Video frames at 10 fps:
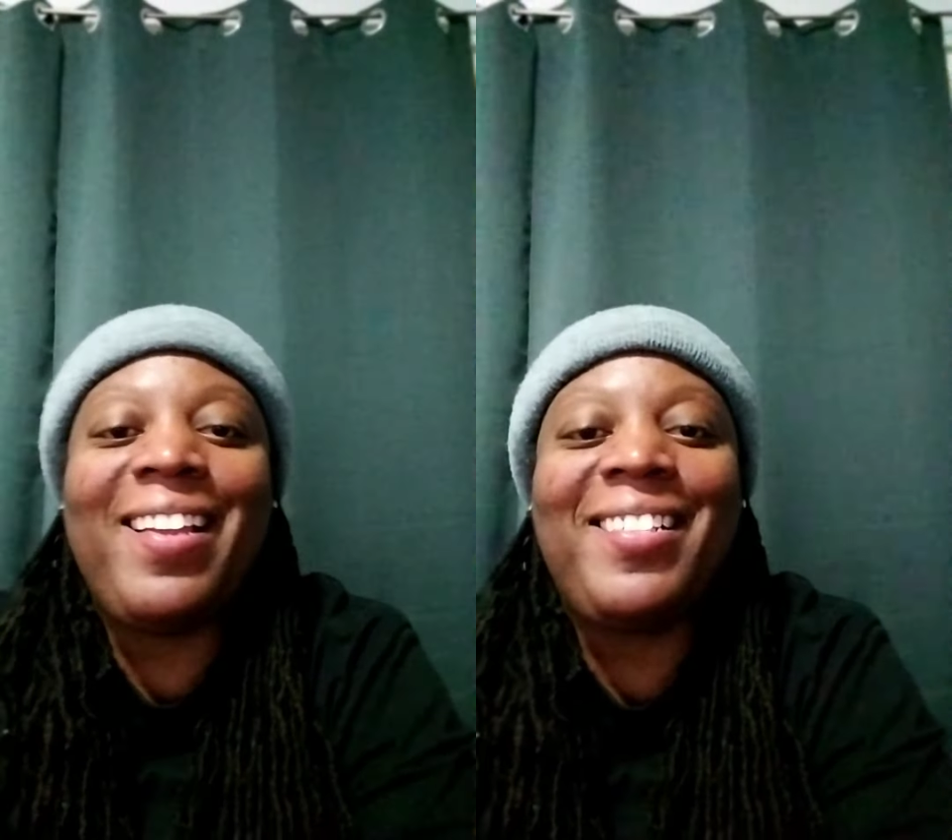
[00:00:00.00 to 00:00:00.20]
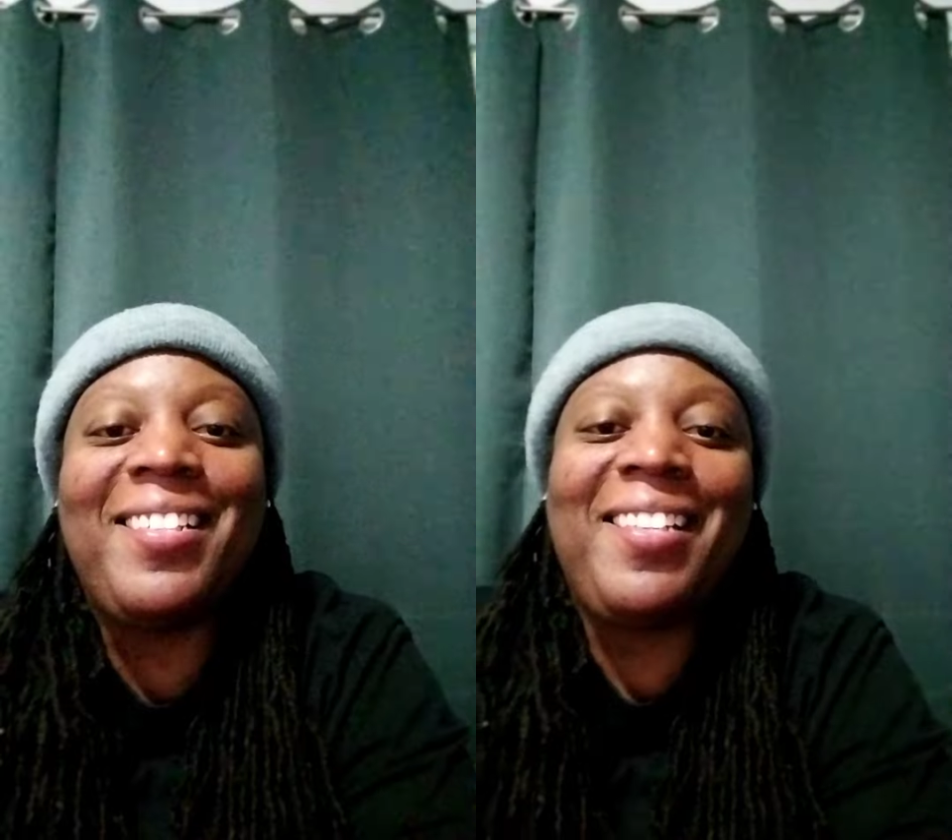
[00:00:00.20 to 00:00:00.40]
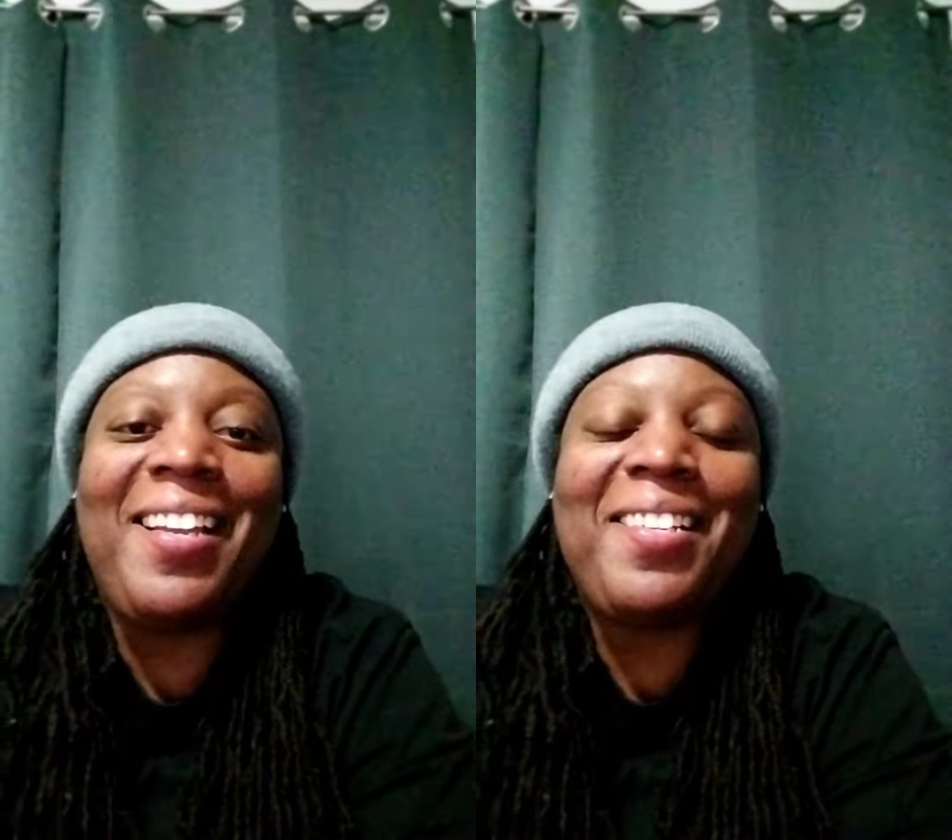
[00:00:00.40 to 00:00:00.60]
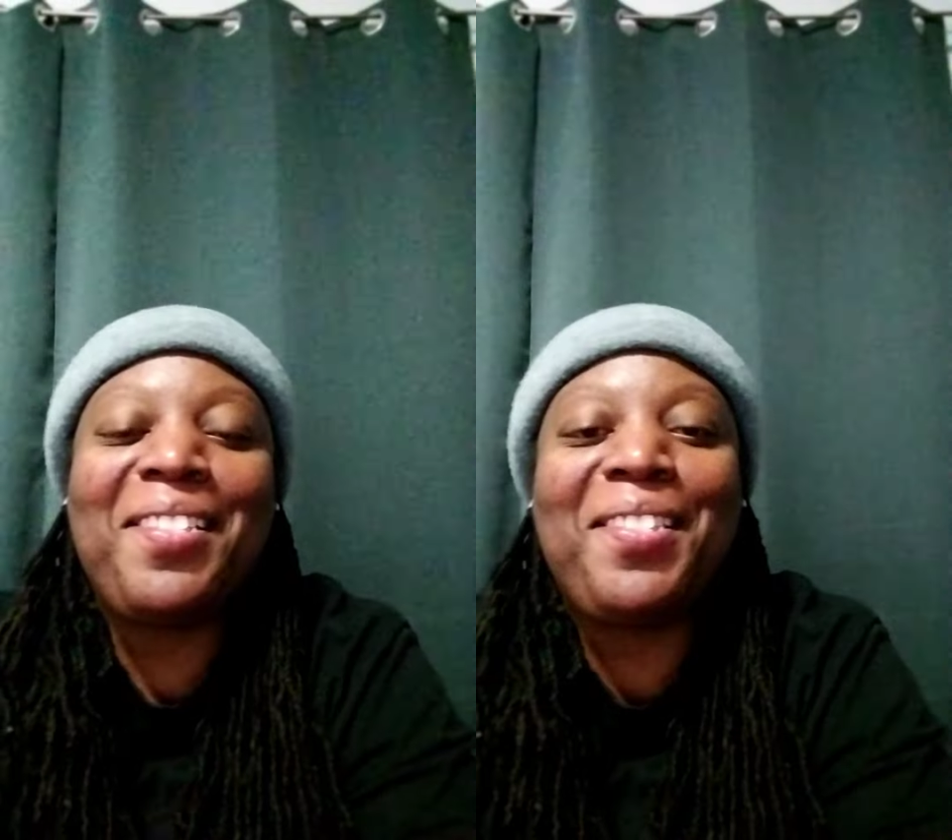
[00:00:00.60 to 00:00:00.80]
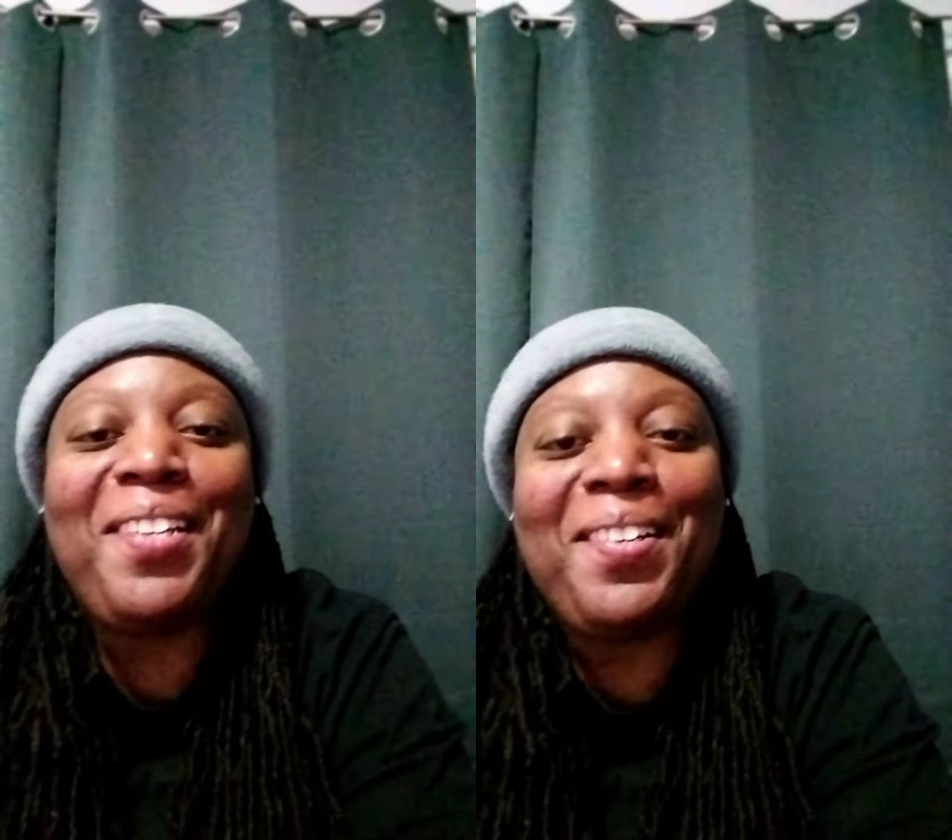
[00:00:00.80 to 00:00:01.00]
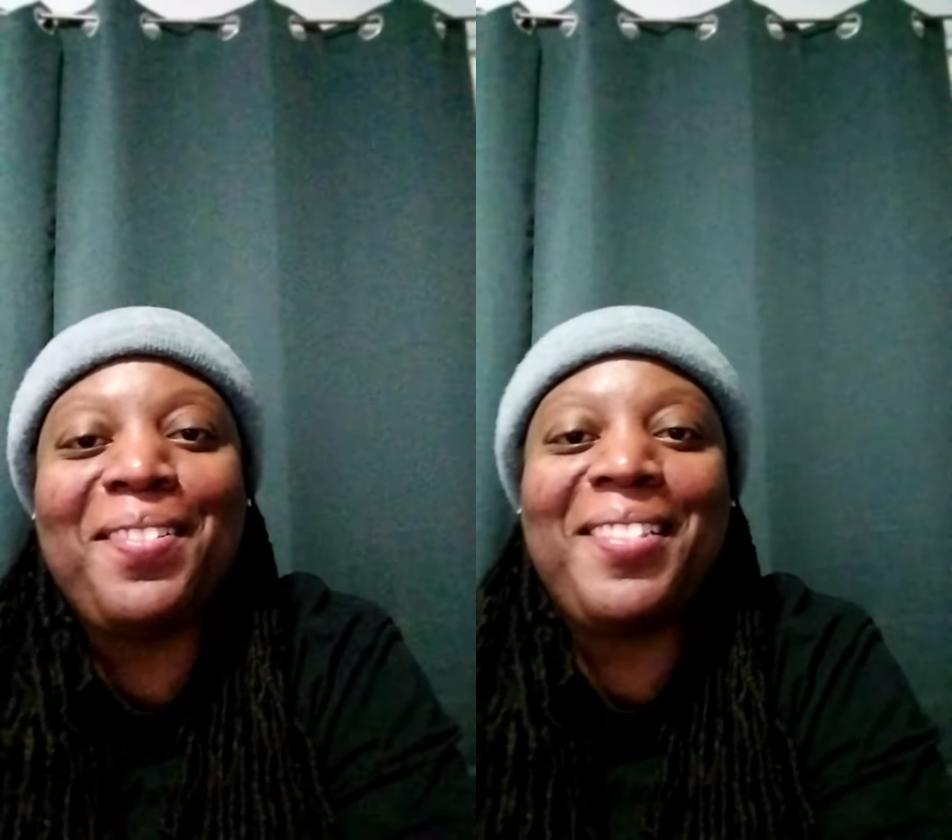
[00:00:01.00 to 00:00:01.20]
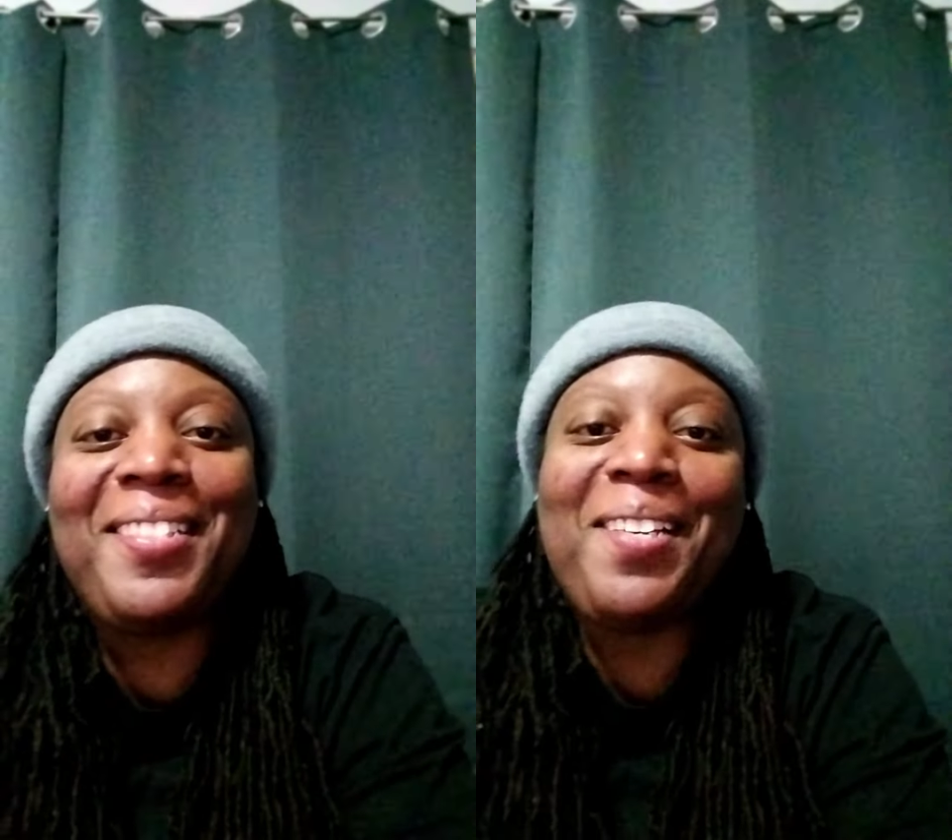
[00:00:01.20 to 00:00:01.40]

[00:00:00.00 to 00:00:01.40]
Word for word: Today is Thursday,